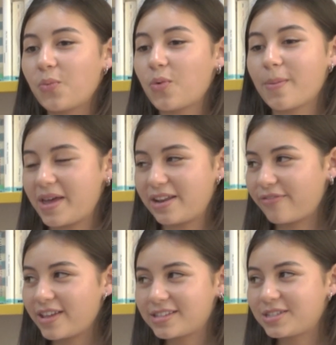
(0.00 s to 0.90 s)
What
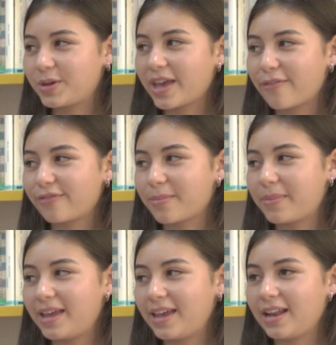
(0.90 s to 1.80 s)
benefits do you get
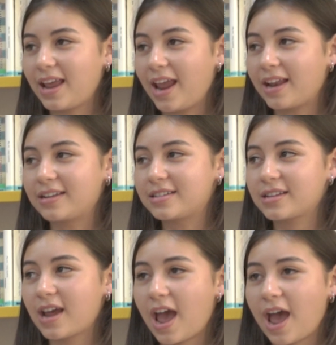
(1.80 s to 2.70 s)
from it, and
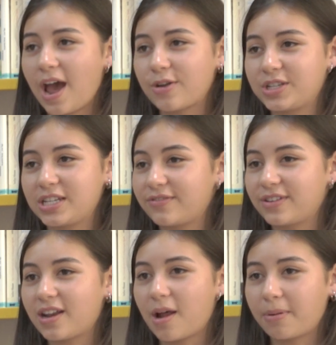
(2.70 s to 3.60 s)
how do you
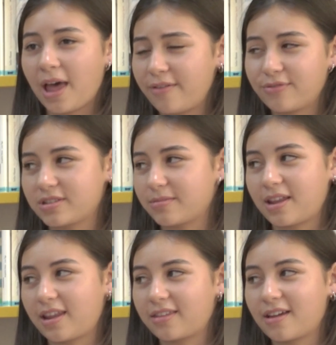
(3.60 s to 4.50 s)
even apply for
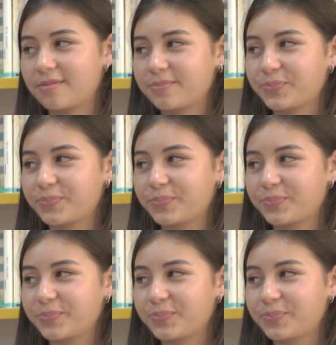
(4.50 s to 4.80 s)
something like that?